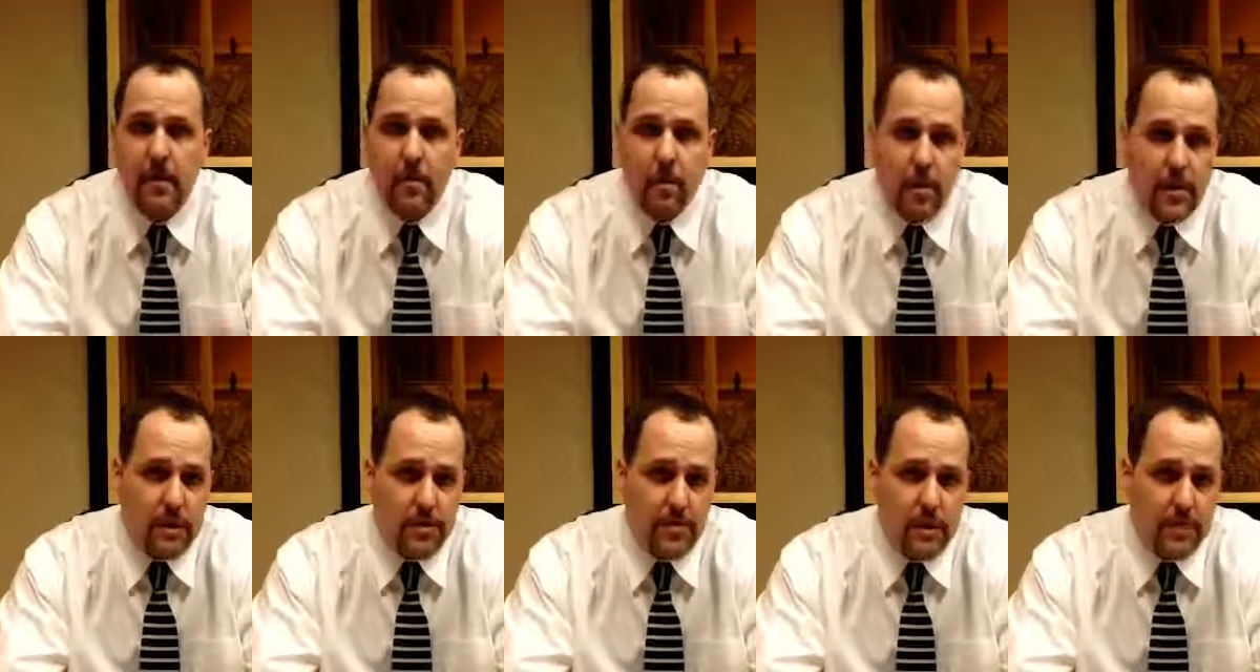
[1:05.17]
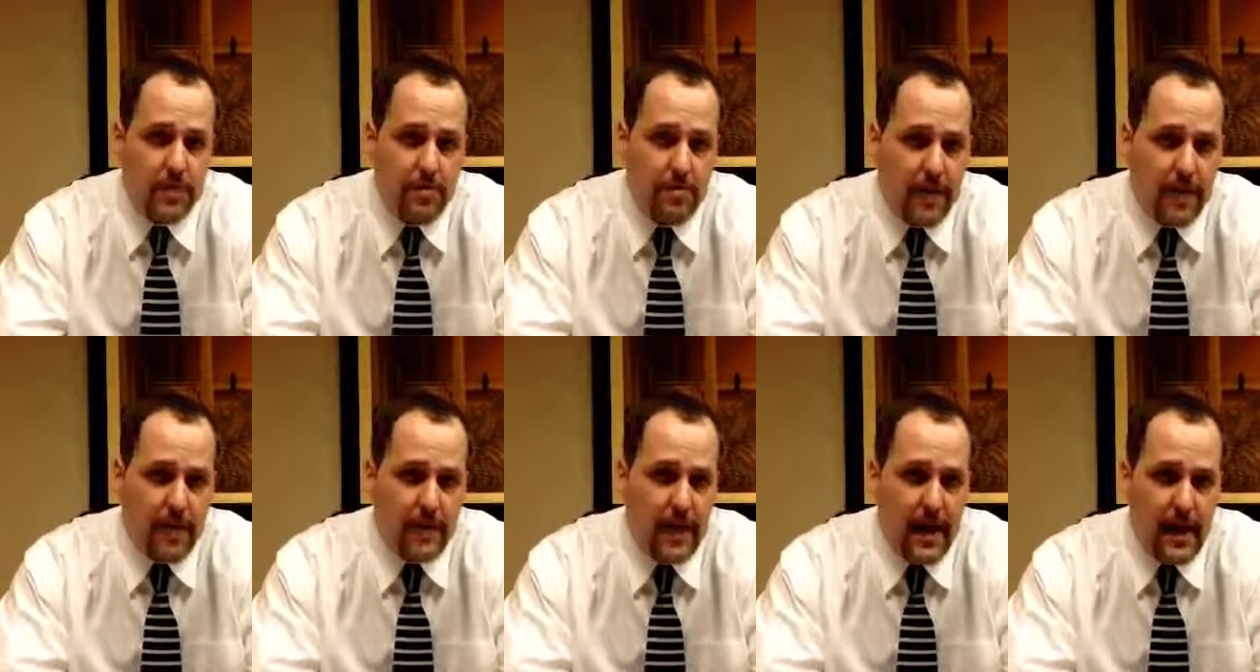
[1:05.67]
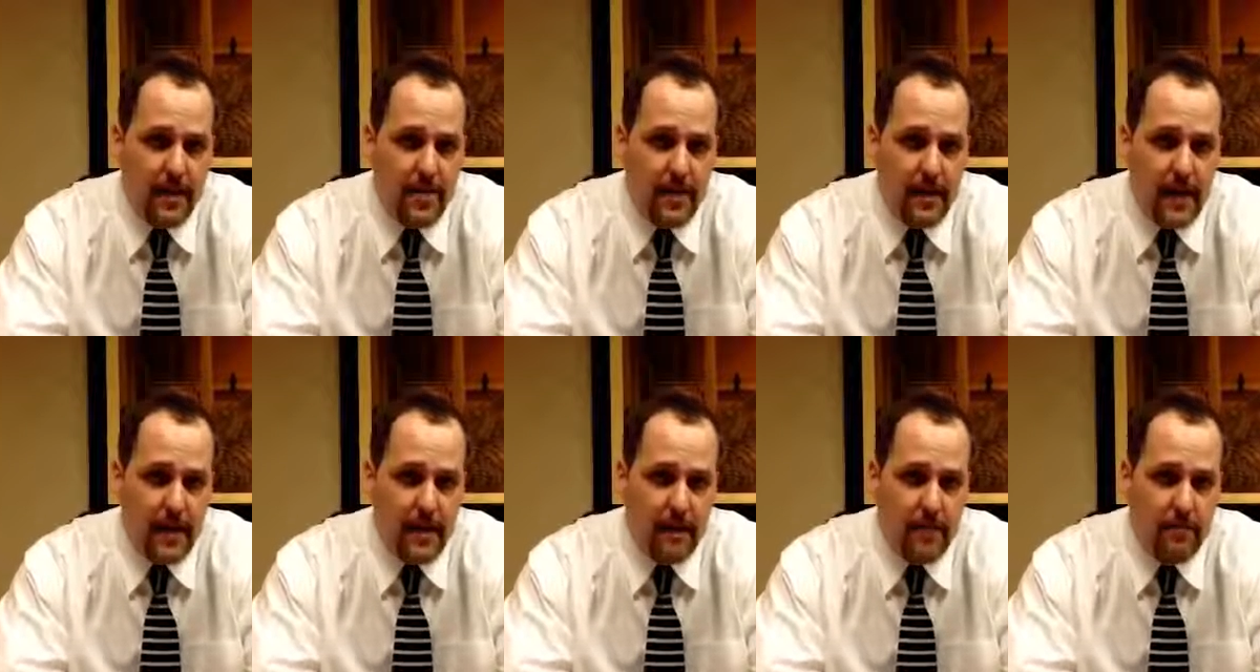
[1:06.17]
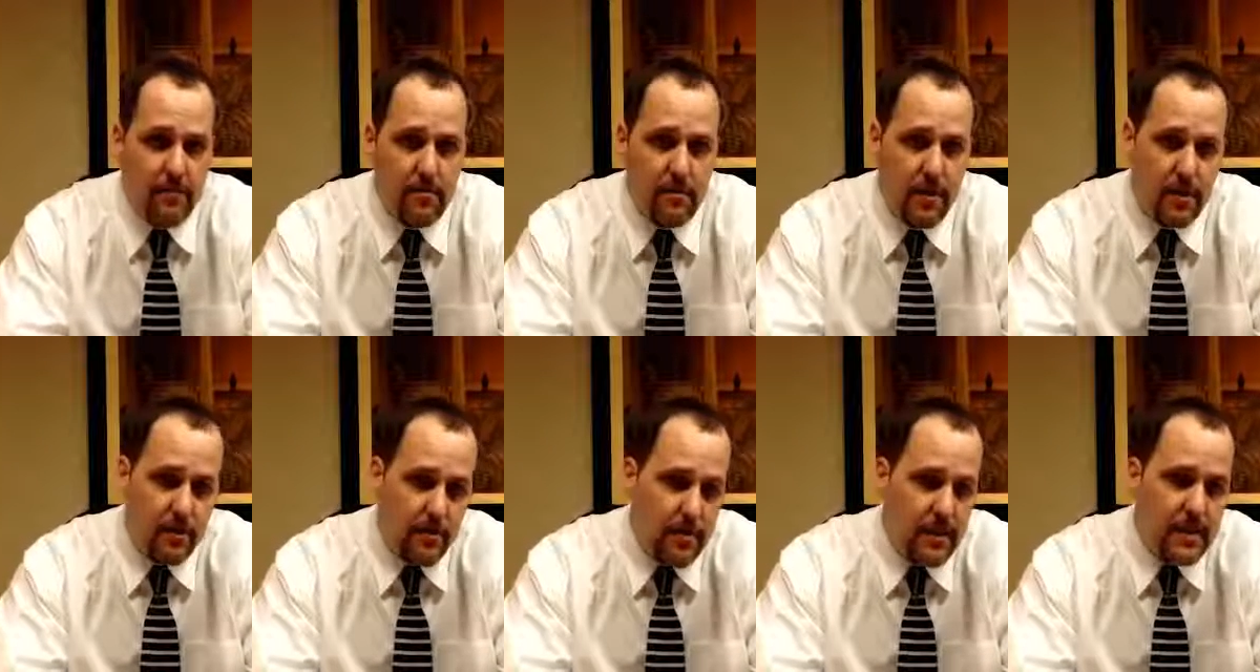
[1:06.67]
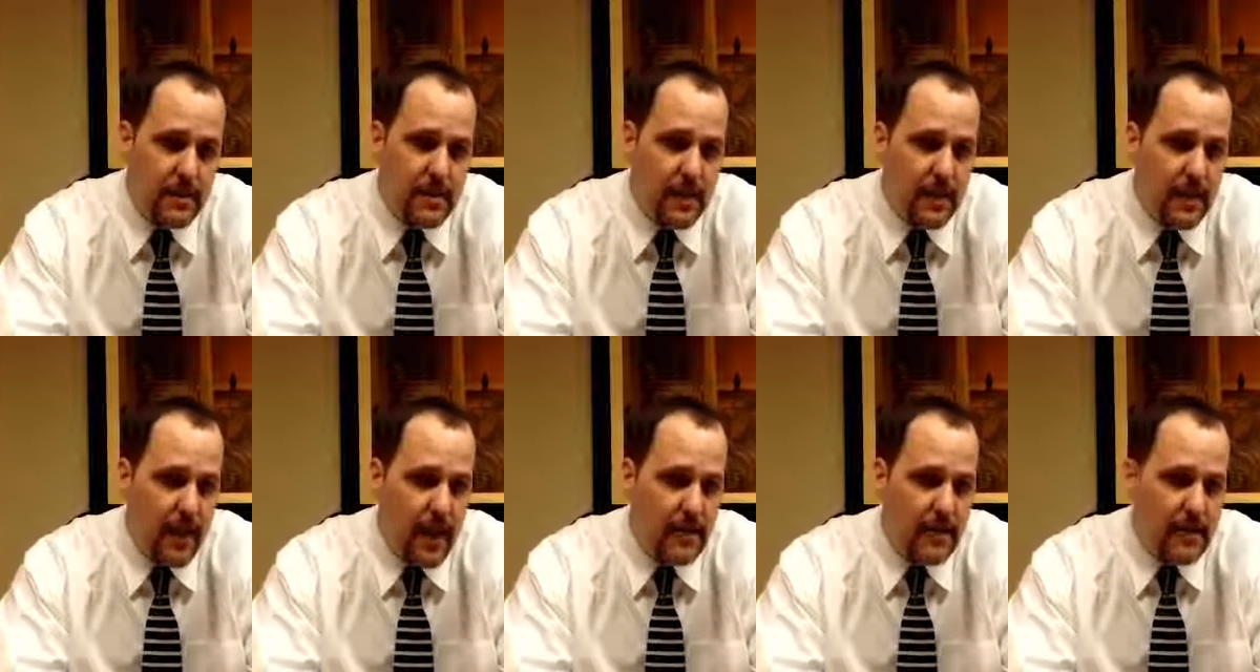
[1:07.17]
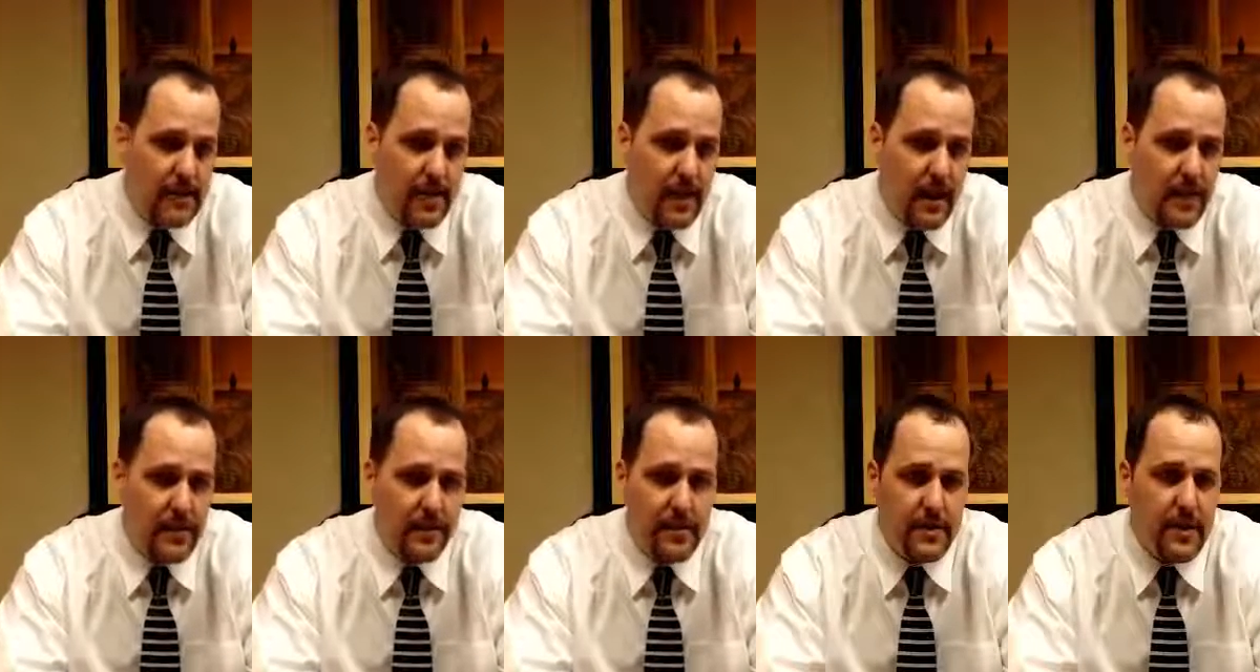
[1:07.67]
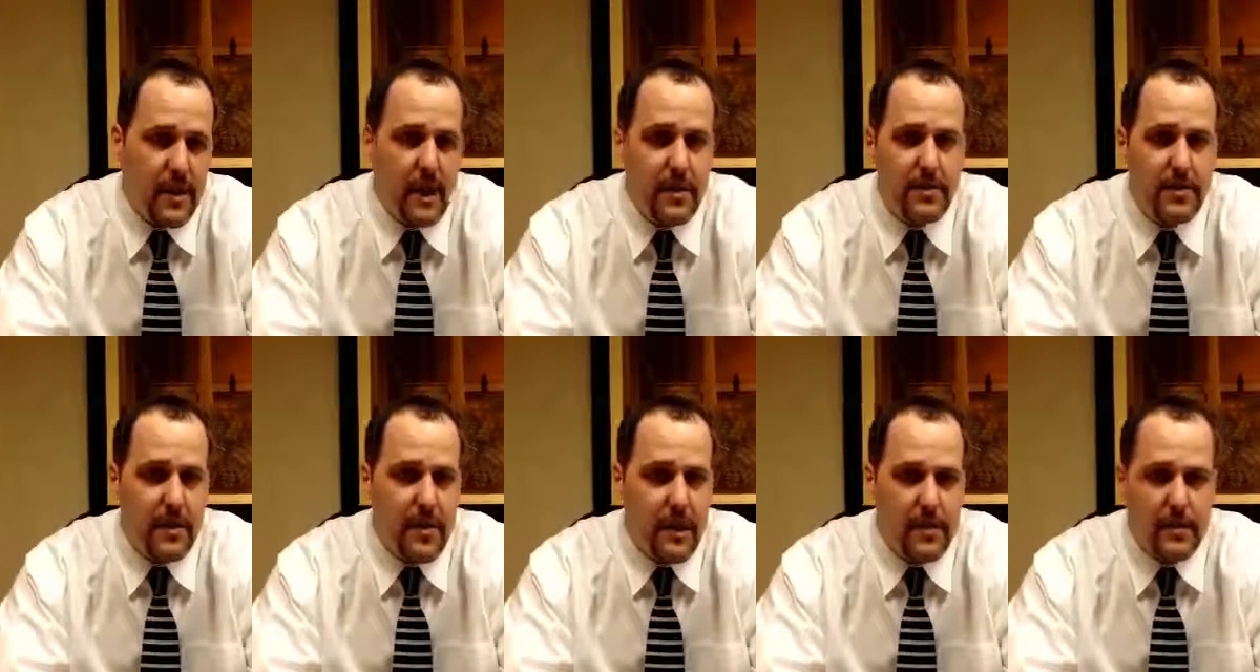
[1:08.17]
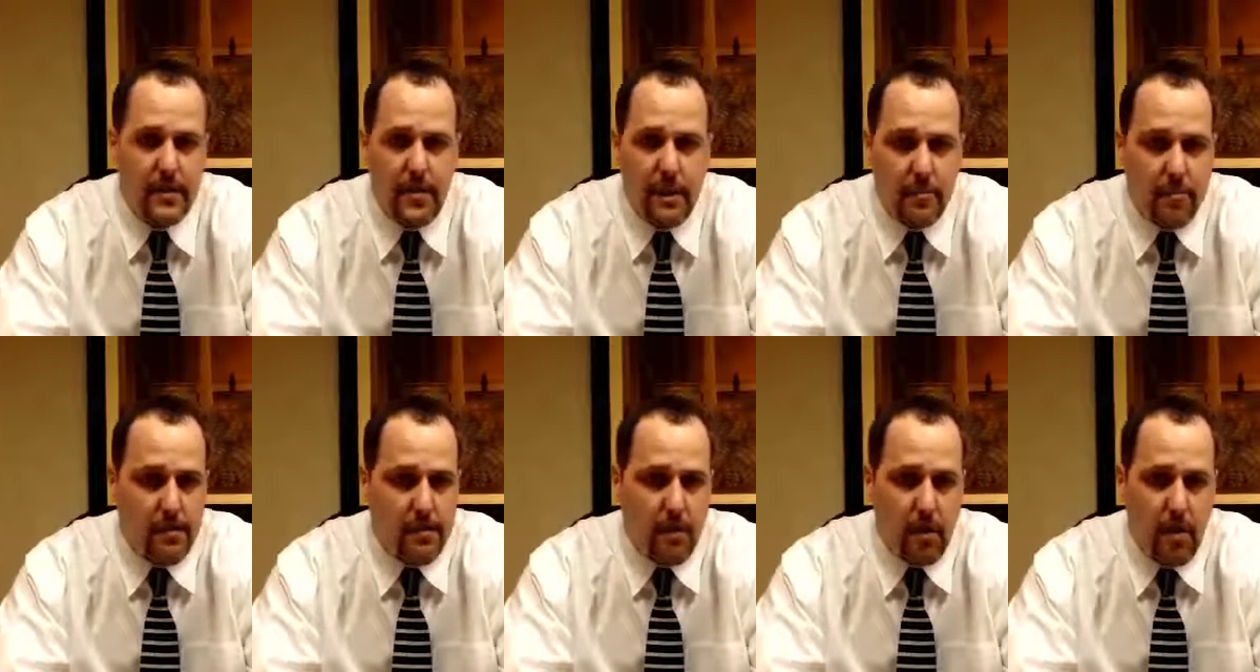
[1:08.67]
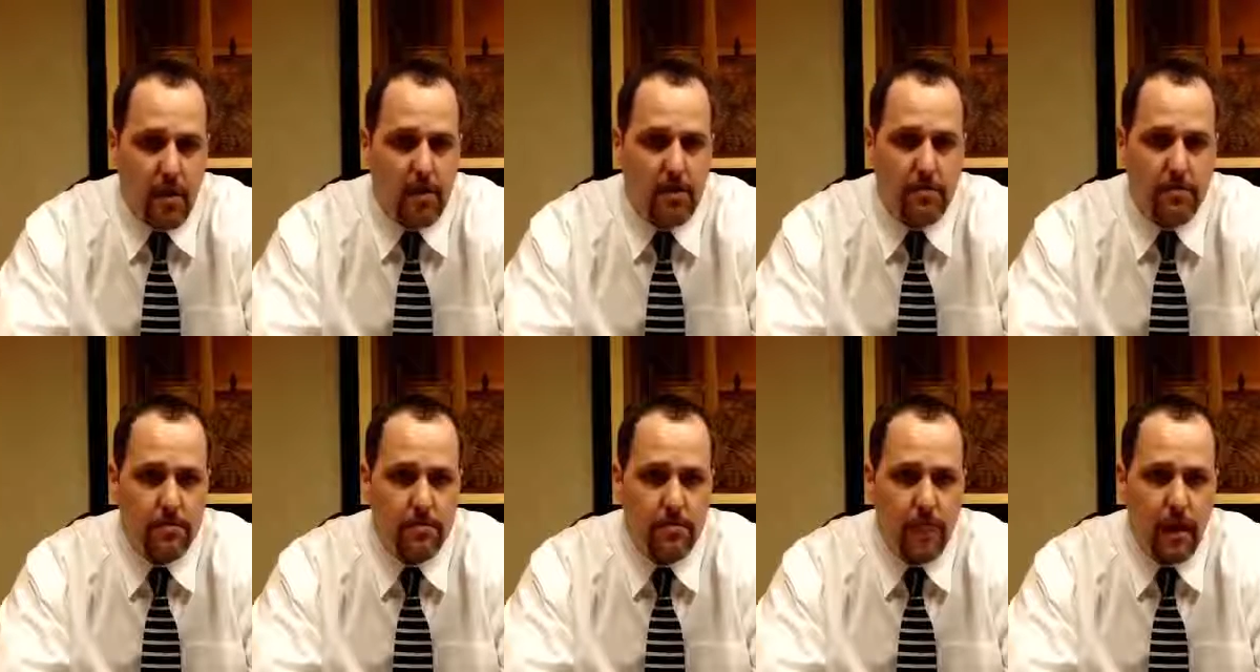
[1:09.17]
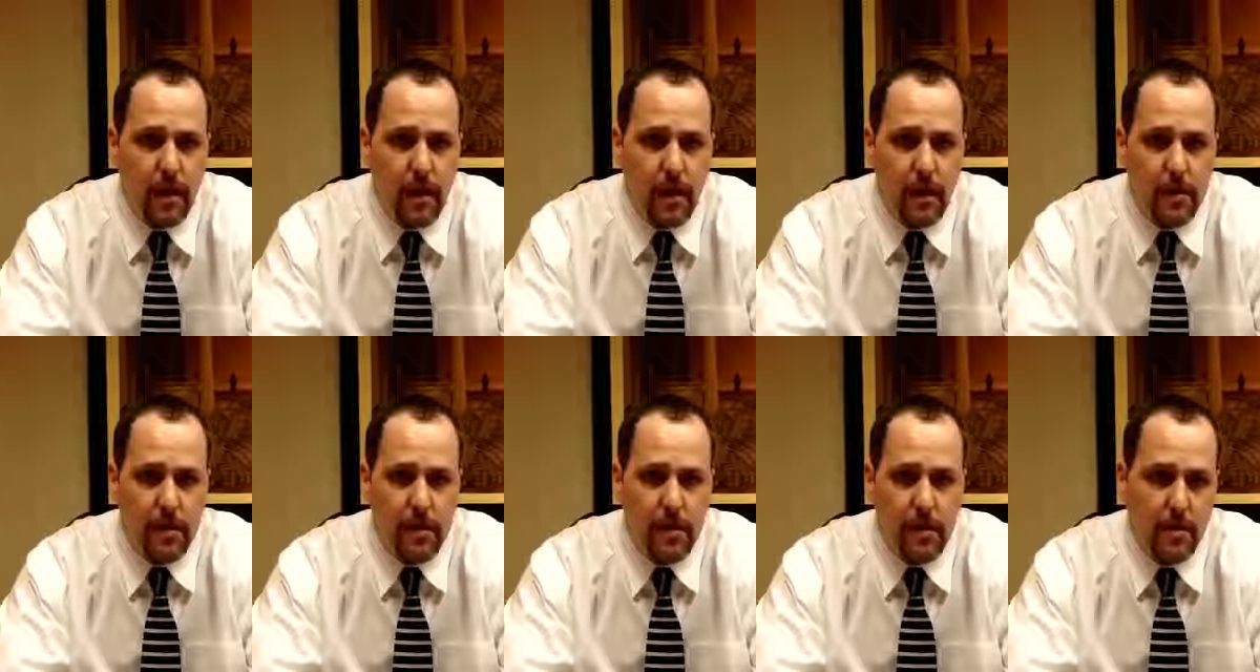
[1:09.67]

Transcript: What is visibly intoxicated? Well, it means the classic signs of intoxication that we've all uh,